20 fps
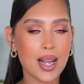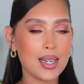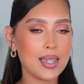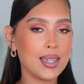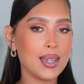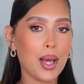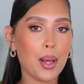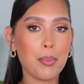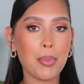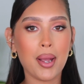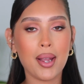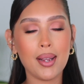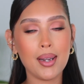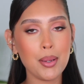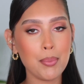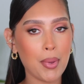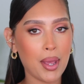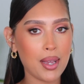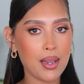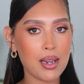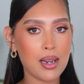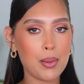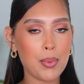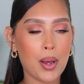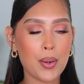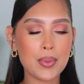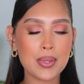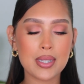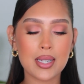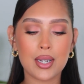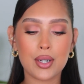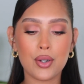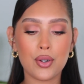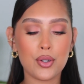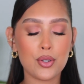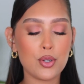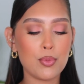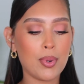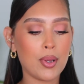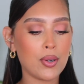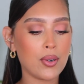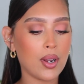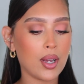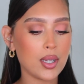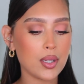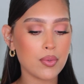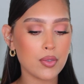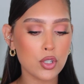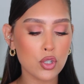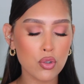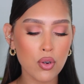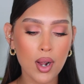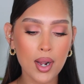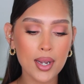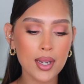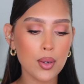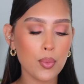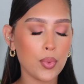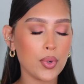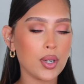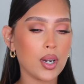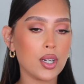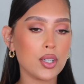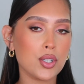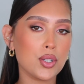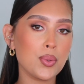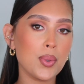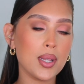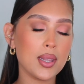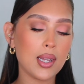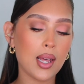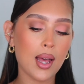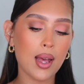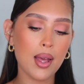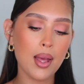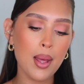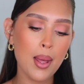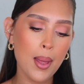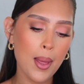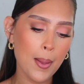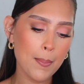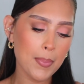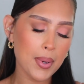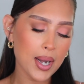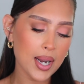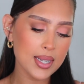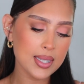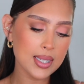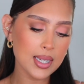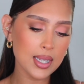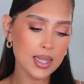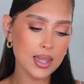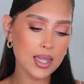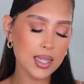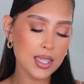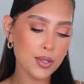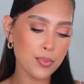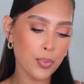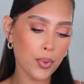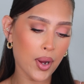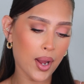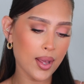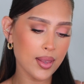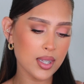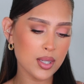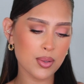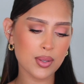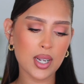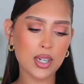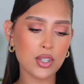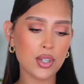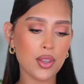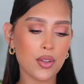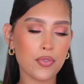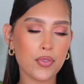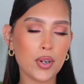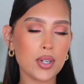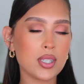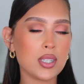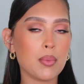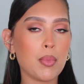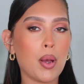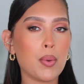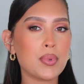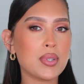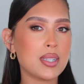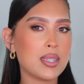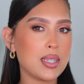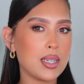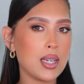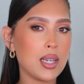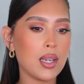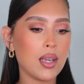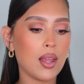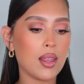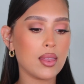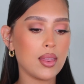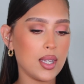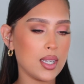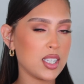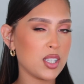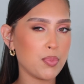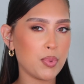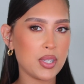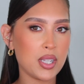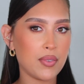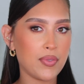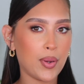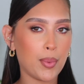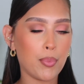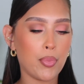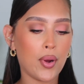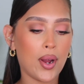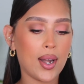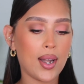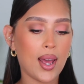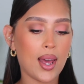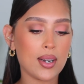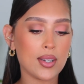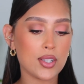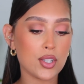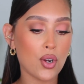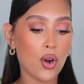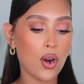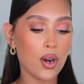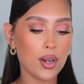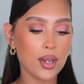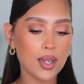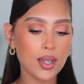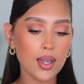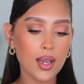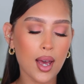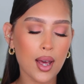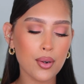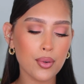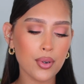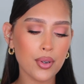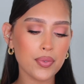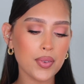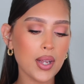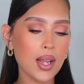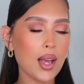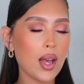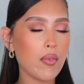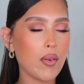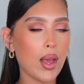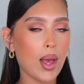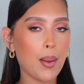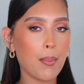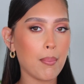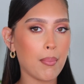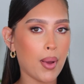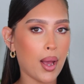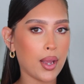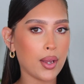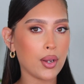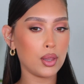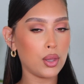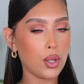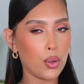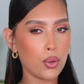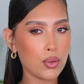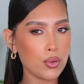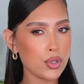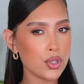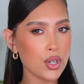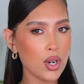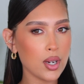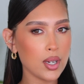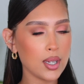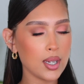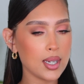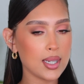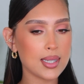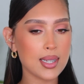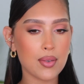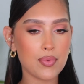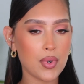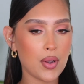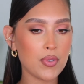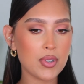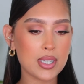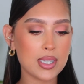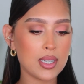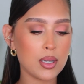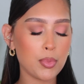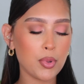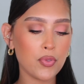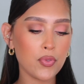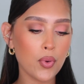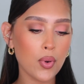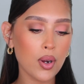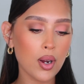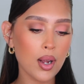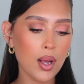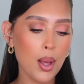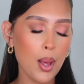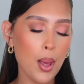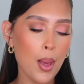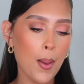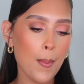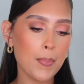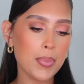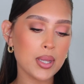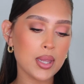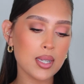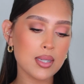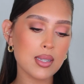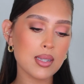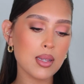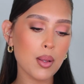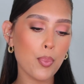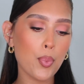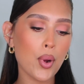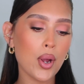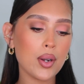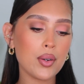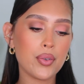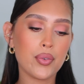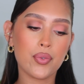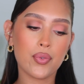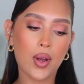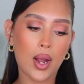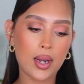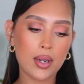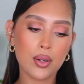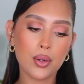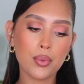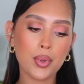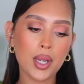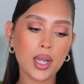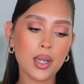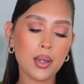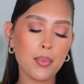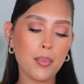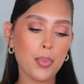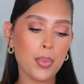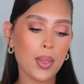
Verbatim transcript: I did not buy any makeup. I was like, girl, you better not even try it. We're not doing that. But I seen this brand. This was actually the first time I was seeing this specific brand at a Target. I don't know if they have it at my local Target because I've never seen it before. But this is the brand Fine'ry.